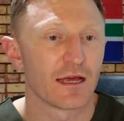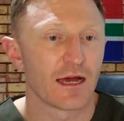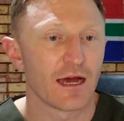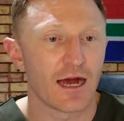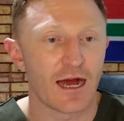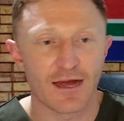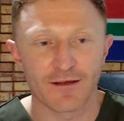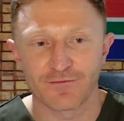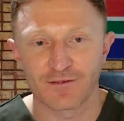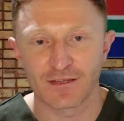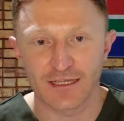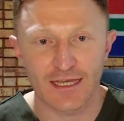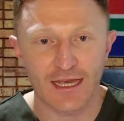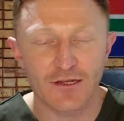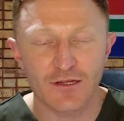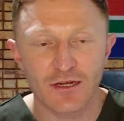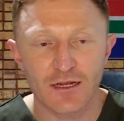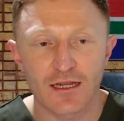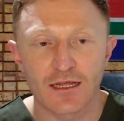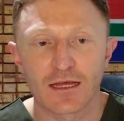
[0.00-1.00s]
IV
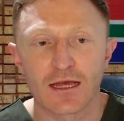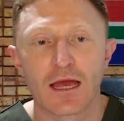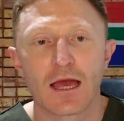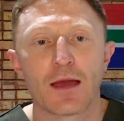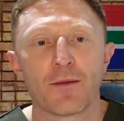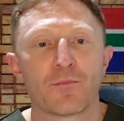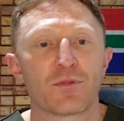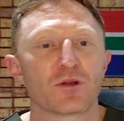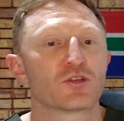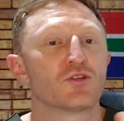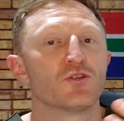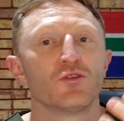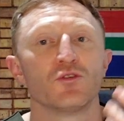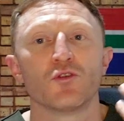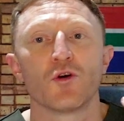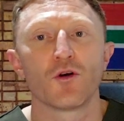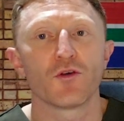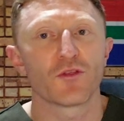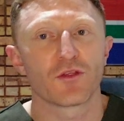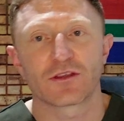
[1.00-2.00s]
cannula, but you
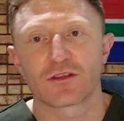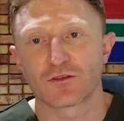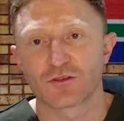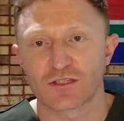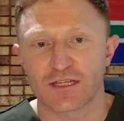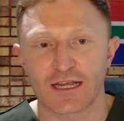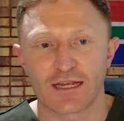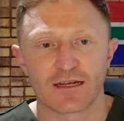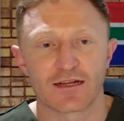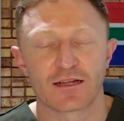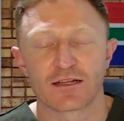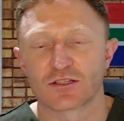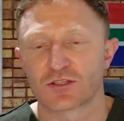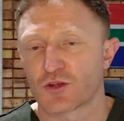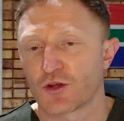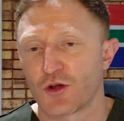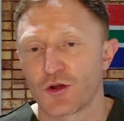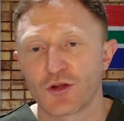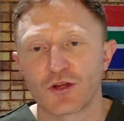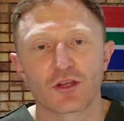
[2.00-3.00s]
know that those cannulas
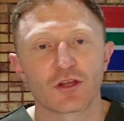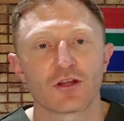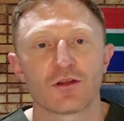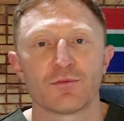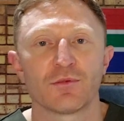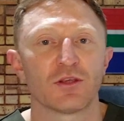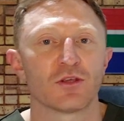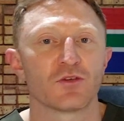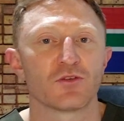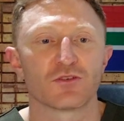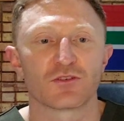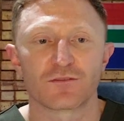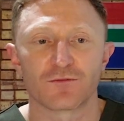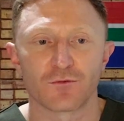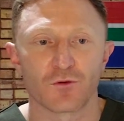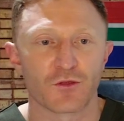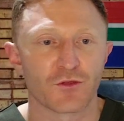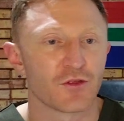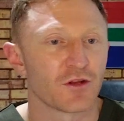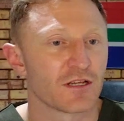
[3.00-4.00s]
are only going to be used
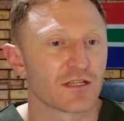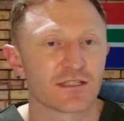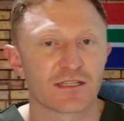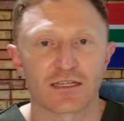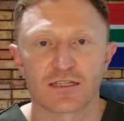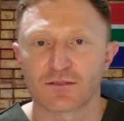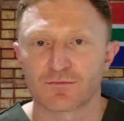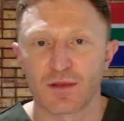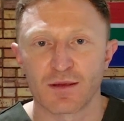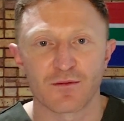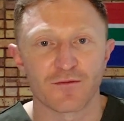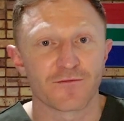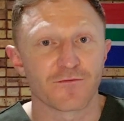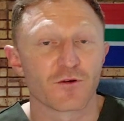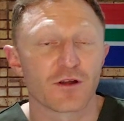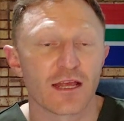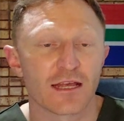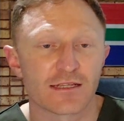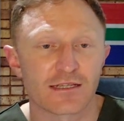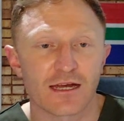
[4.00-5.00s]
for 36, maybe
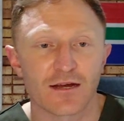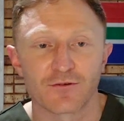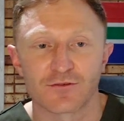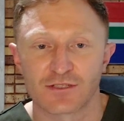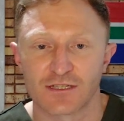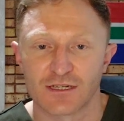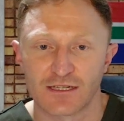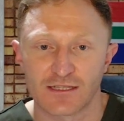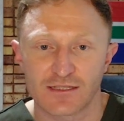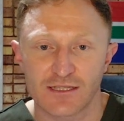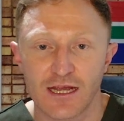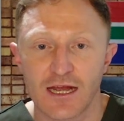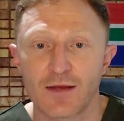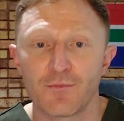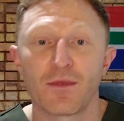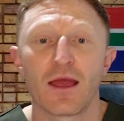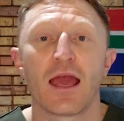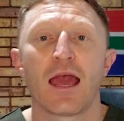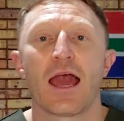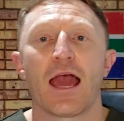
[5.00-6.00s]
48 hours at a
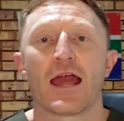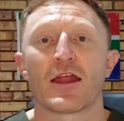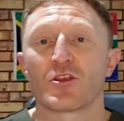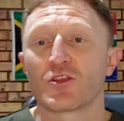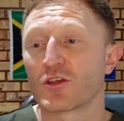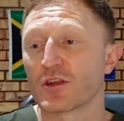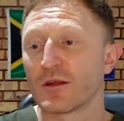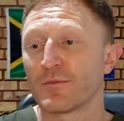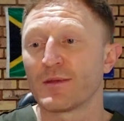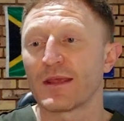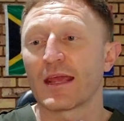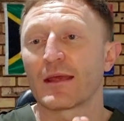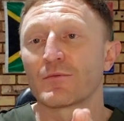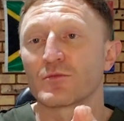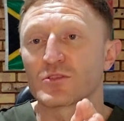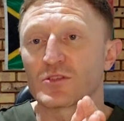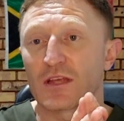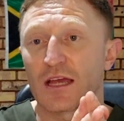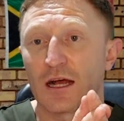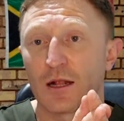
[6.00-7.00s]
time, and you're going to be able
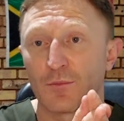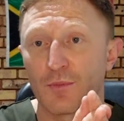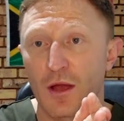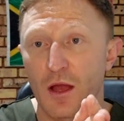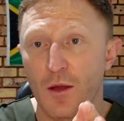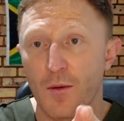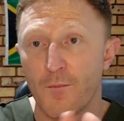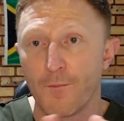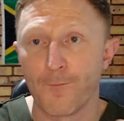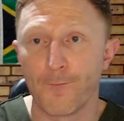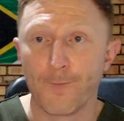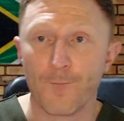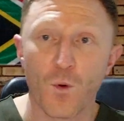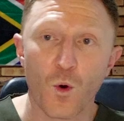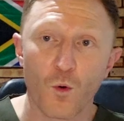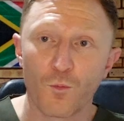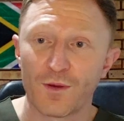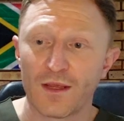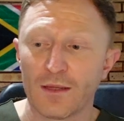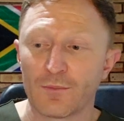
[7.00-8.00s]
to help
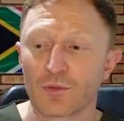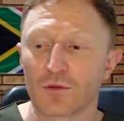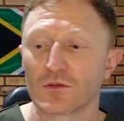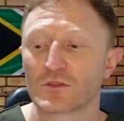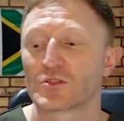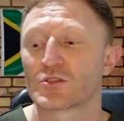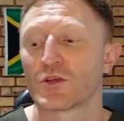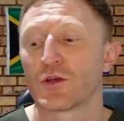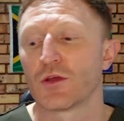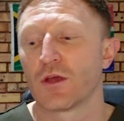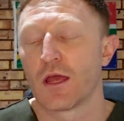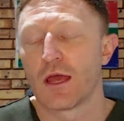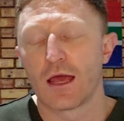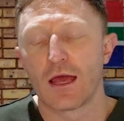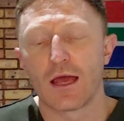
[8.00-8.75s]
more people. So